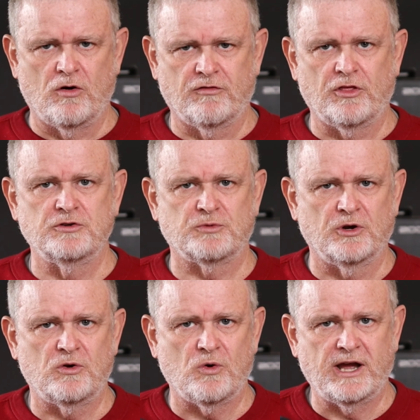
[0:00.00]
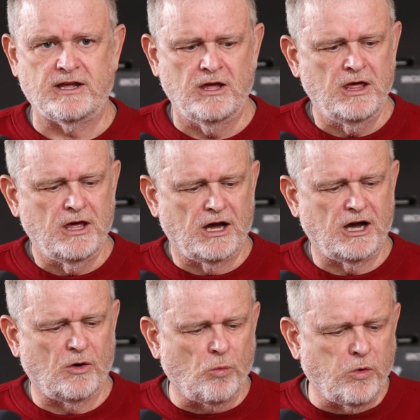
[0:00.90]
going to go over those real quick.
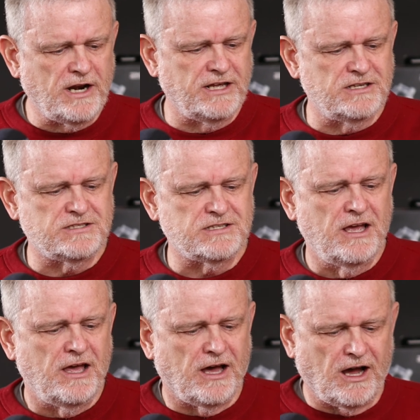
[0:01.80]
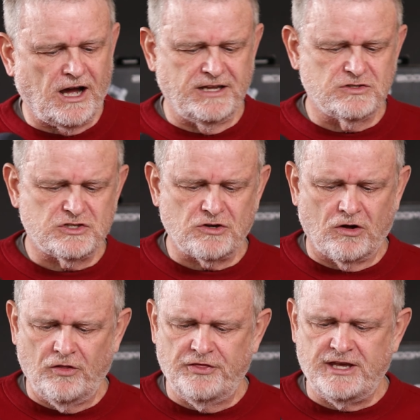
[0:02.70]
One is I
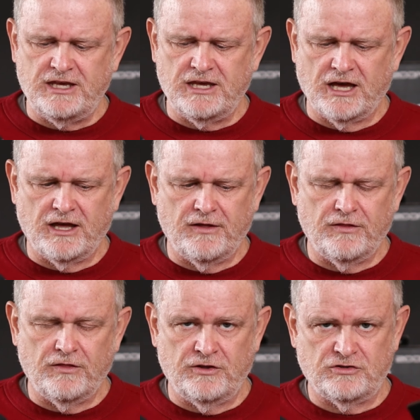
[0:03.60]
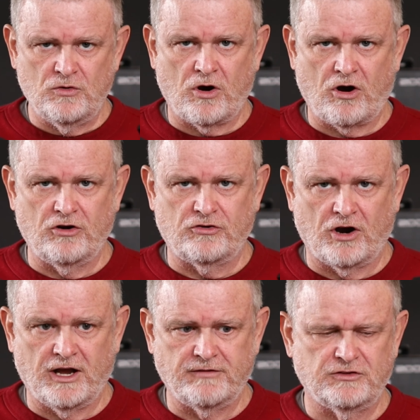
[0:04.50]
installed the two hard
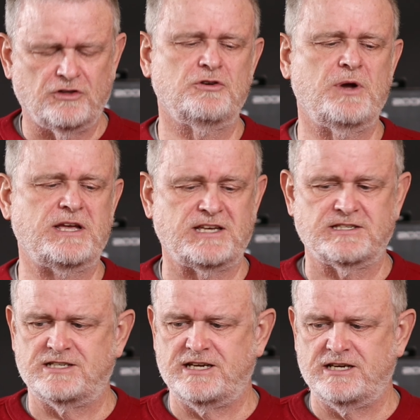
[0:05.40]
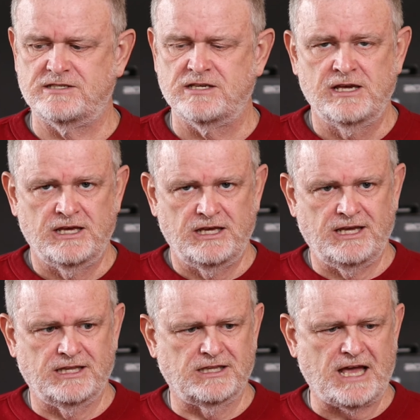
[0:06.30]
drives, the two SSDs,
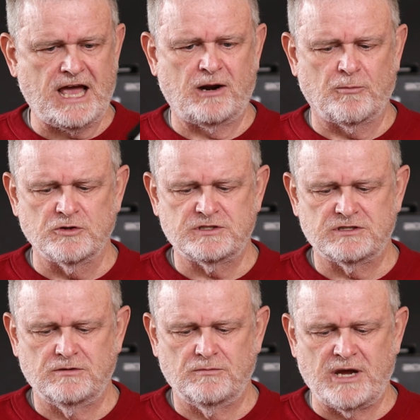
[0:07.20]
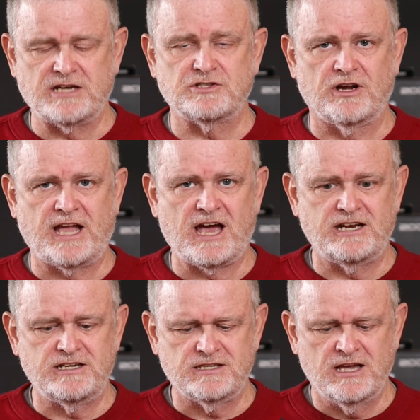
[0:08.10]
in the Atomos Master
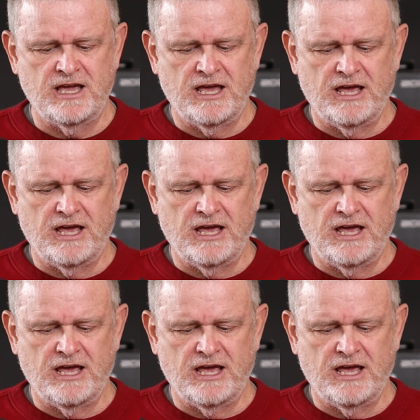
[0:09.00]
Caddies,